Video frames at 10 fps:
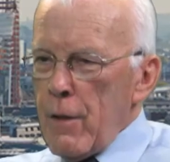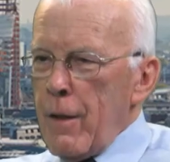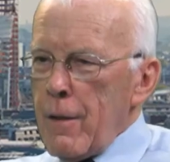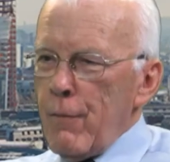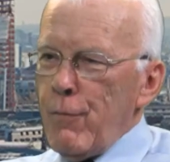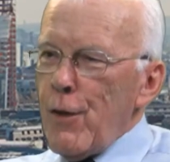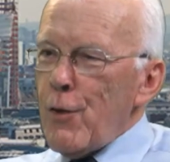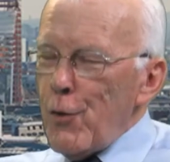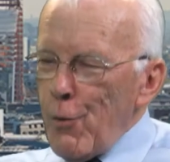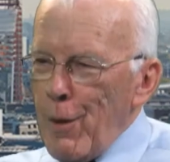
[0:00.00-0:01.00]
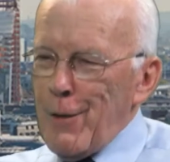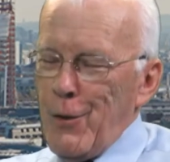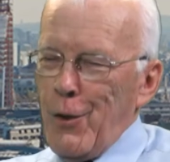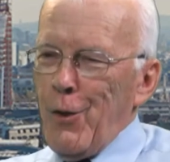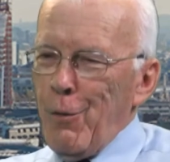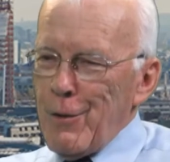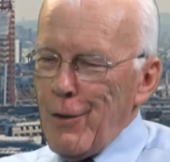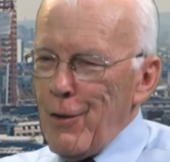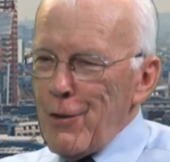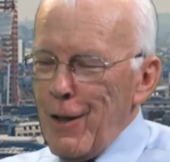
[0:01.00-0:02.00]
I intervened 2 weeks ago was a
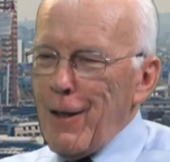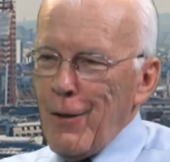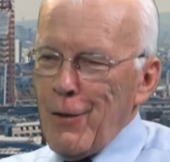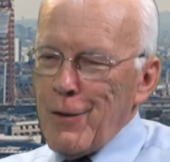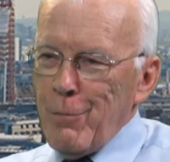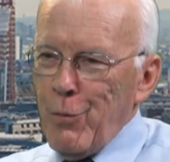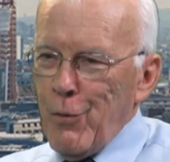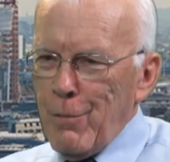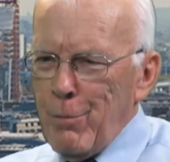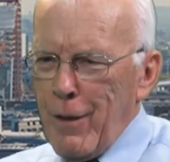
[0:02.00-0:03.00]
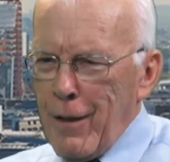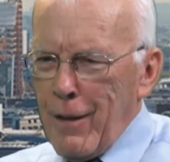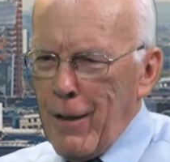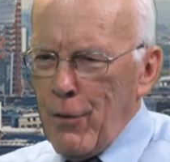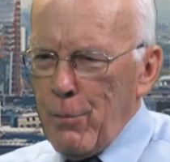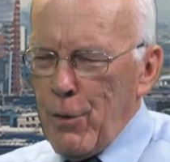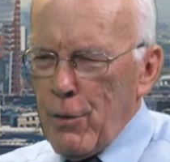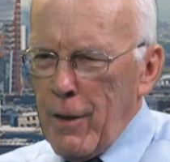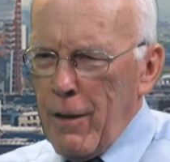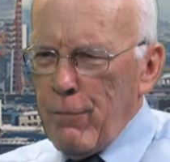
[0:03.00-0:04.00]
ridiculous support by a group
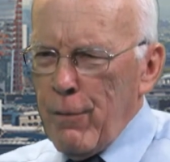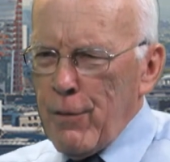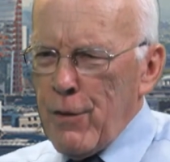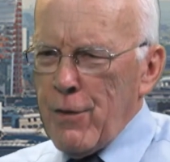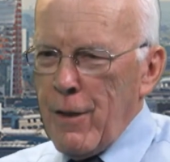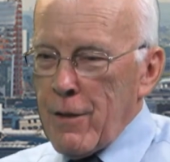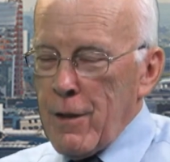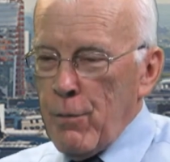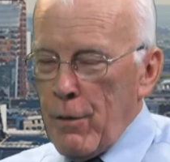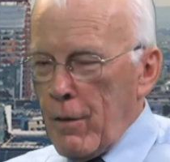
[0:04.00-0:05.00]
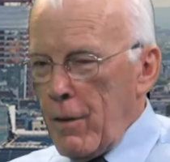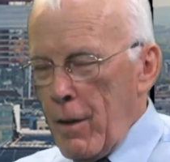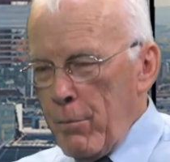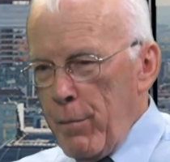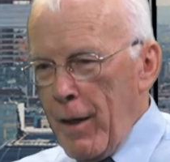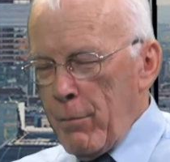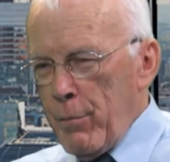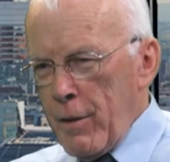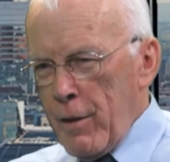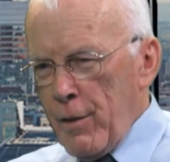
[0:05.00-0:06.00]
called N56 that were clearly backed
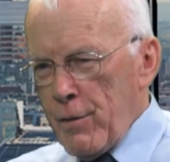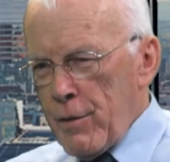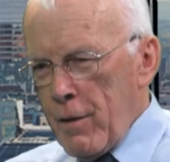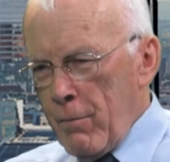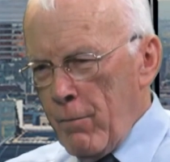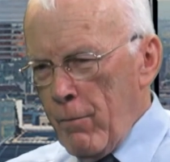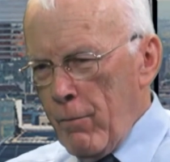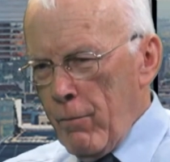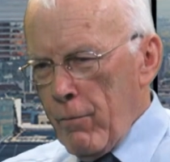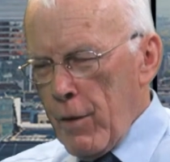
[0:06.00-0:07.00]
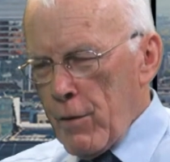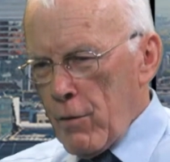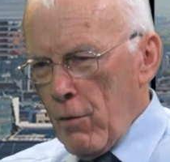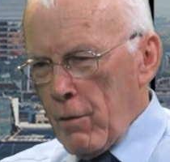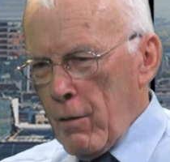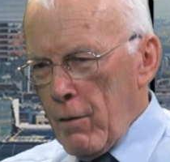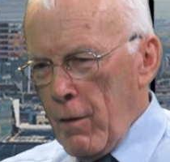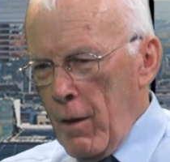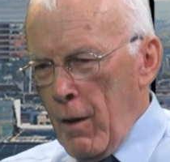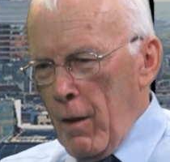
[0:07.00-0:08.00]
by Yes Scotland,
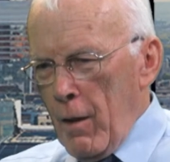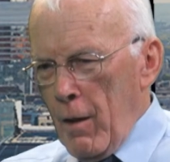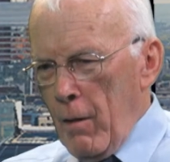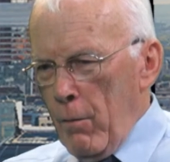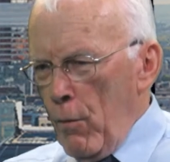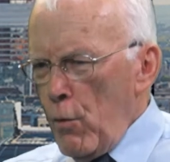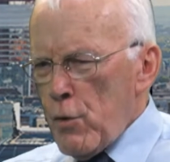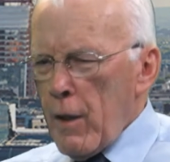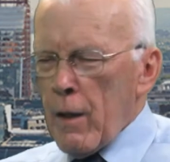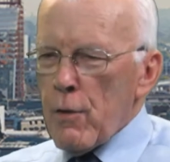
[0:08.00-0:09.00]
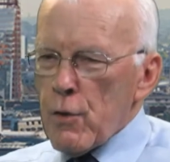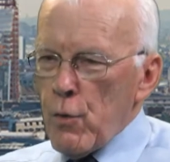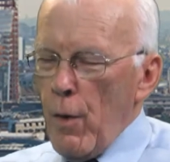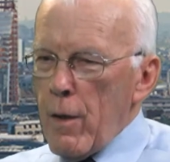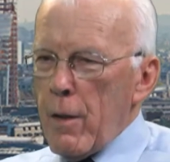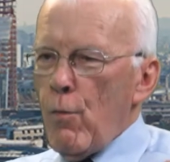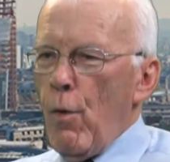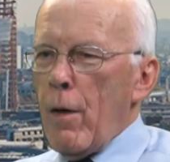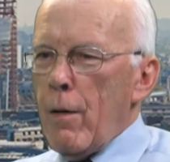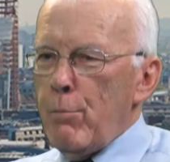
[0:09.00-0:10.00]
who said there's
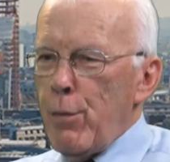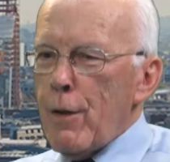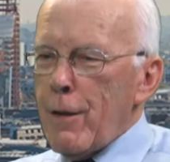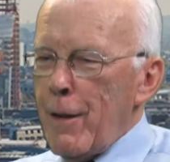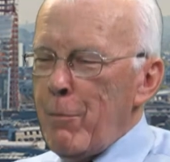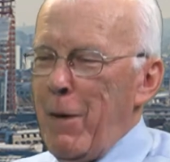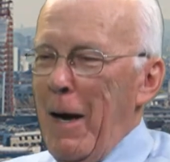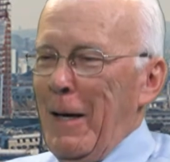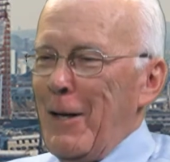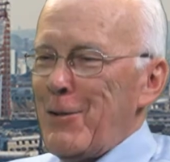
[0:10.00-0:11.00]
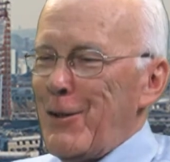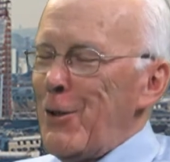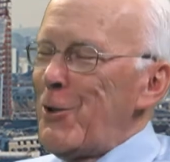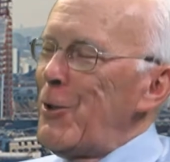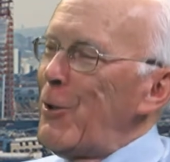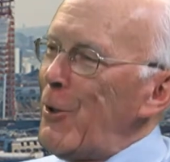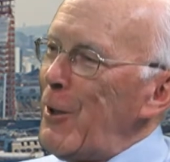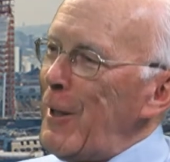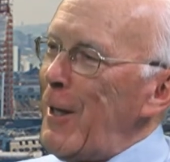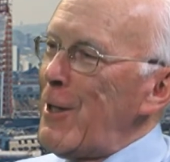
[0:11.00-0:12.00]
21 billion barrels additional
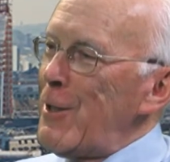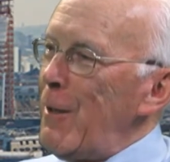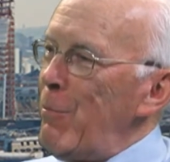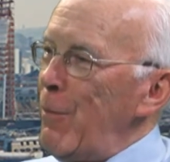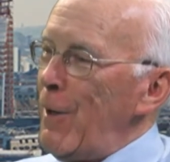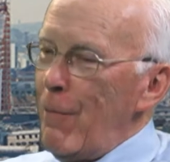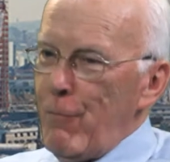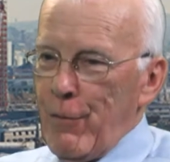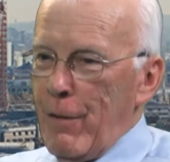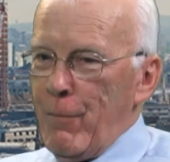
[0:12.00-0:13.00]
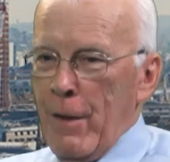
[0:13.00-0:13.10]
oil and gas can come from